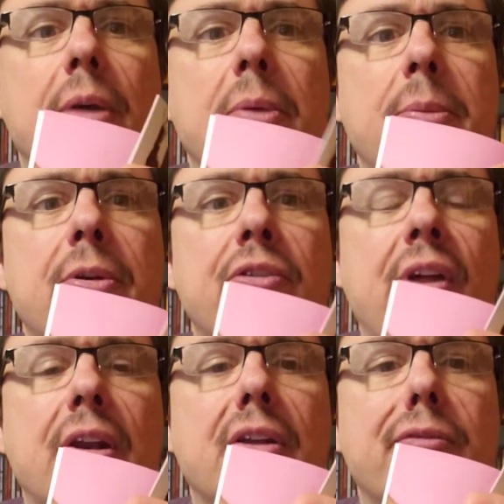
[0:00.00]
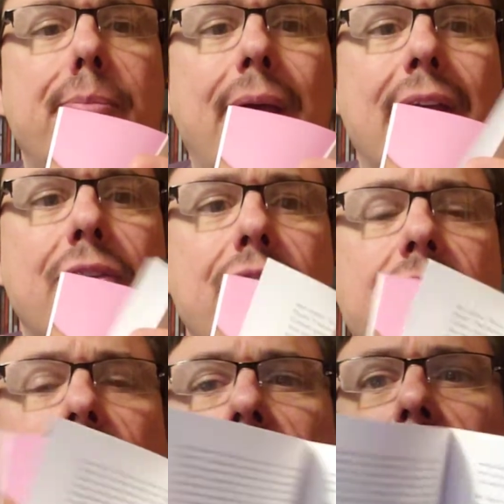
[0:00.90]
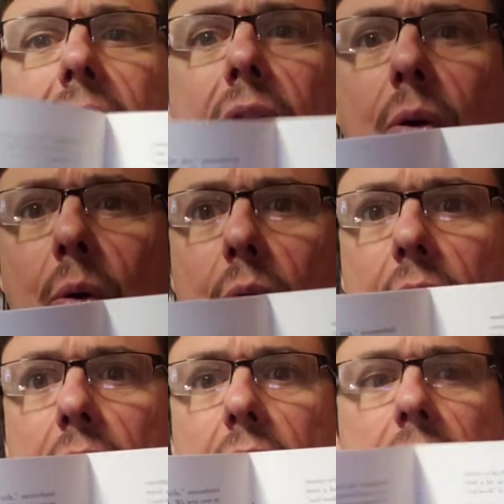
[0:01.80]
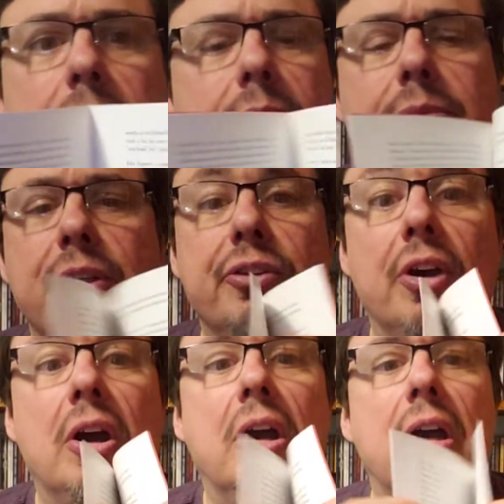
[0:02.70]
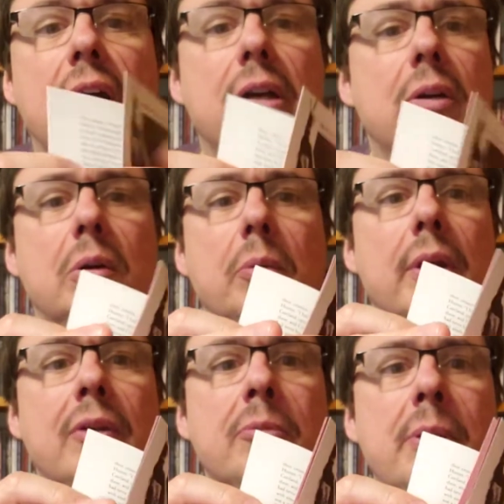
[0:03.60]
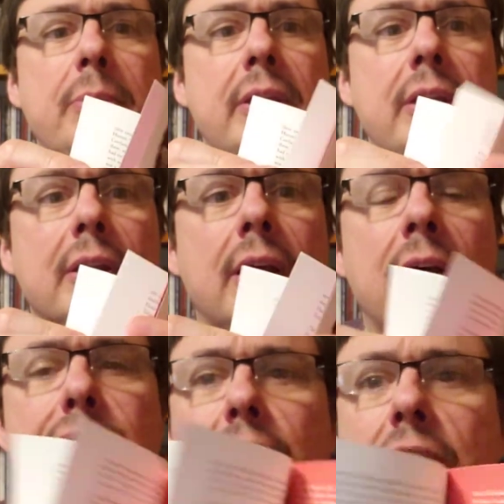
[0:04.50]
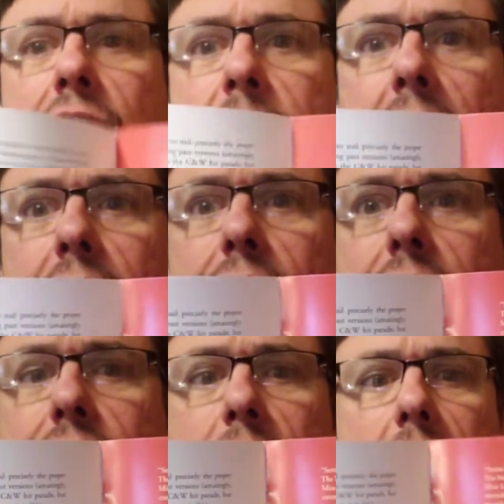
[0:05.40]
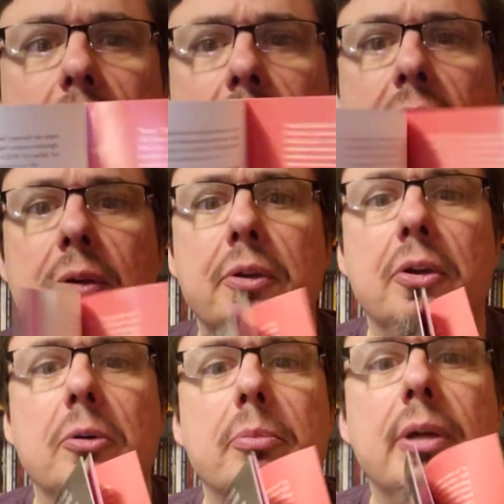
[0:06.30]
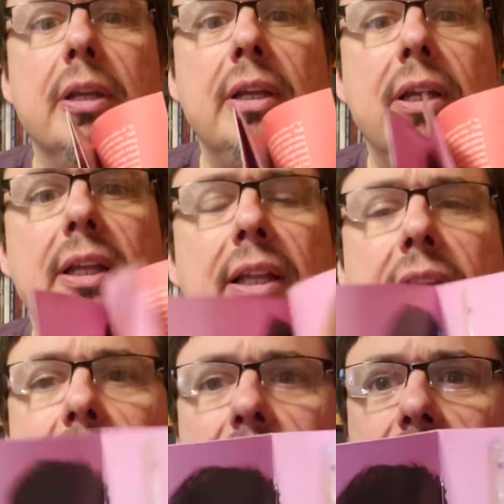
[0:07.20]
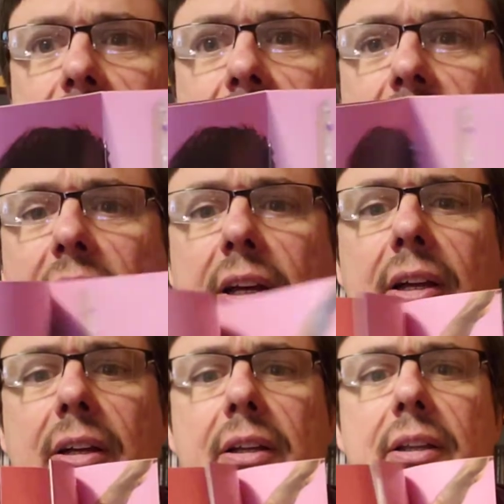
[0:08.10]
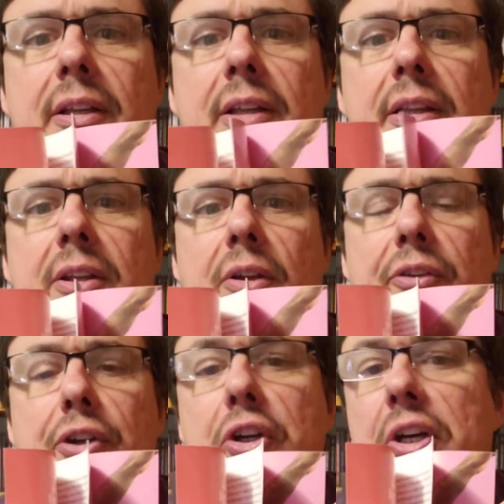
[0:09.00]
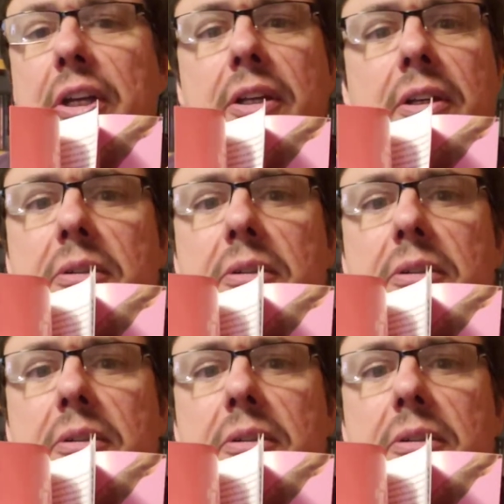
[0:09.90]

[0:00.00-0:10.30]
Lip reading: Maybe there's not enough bass or guitar or whatever. Maybe he fired Jimi Hendrix too early. I don't know. But this is, they're good.